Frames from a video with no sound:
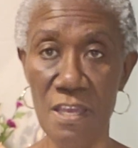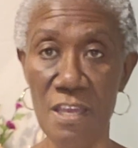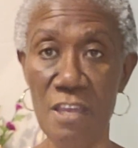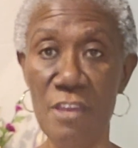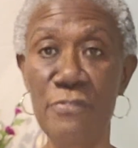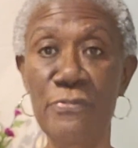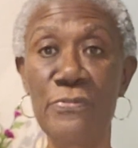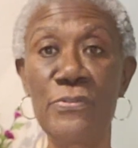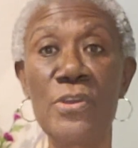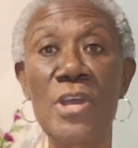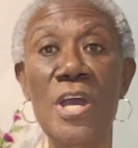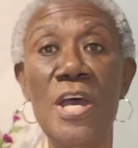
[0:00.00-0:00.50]

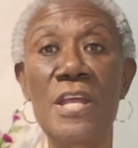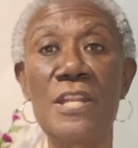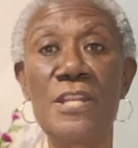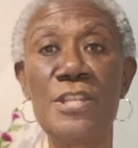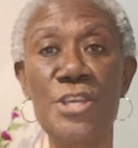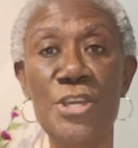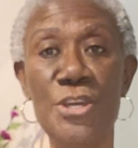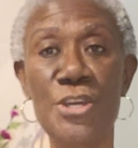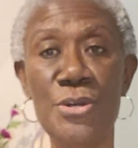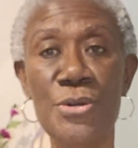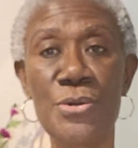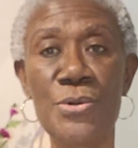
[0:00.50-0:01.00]
If you are
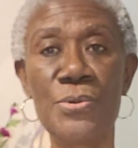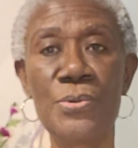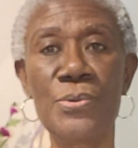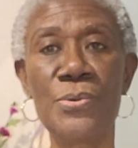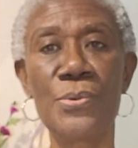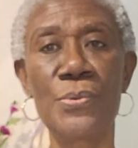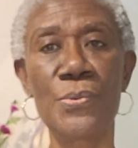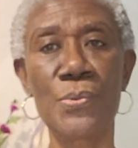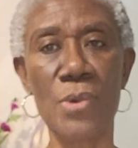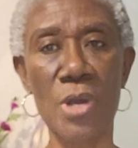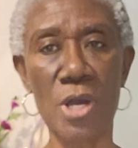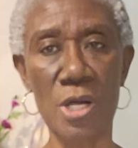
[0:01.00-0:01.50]
new,
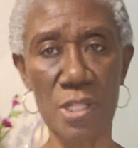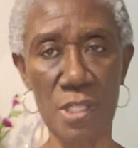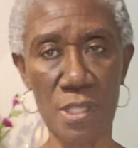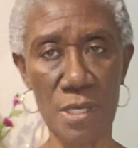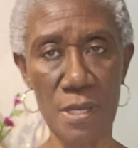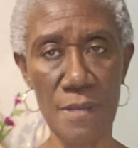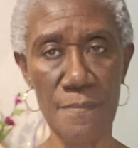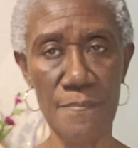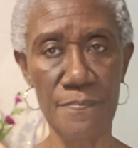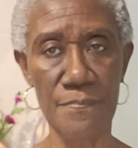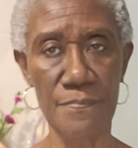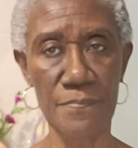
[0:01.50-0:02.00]

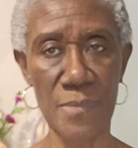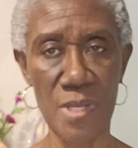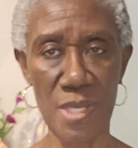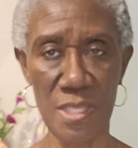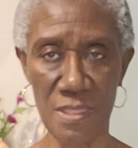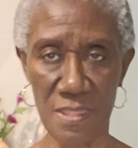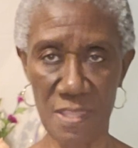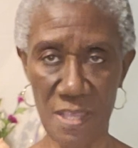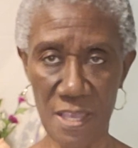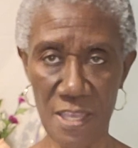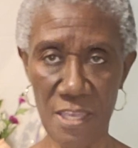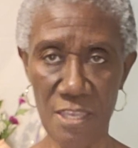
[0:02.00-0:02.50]
welcome
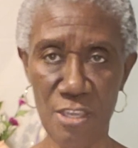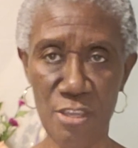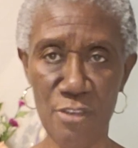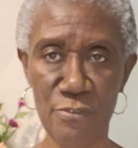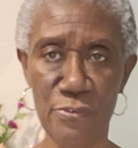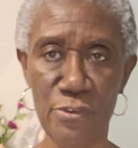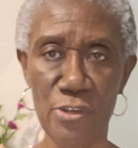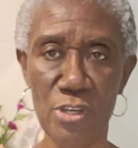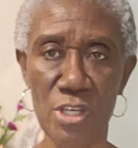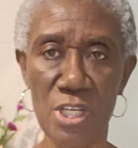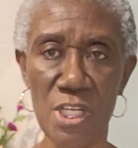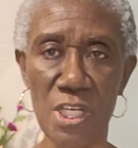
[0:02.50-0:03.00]
and thank you
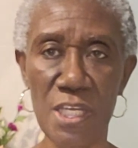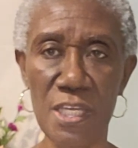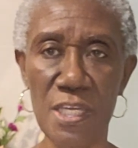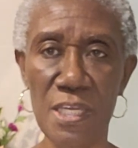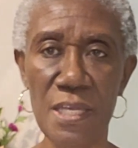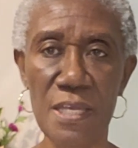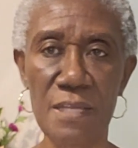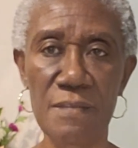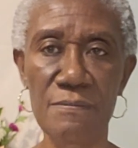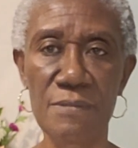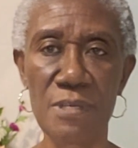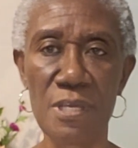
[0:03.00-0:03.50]
for
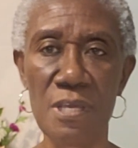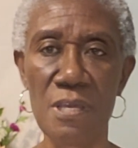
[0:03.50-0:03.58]
clicking.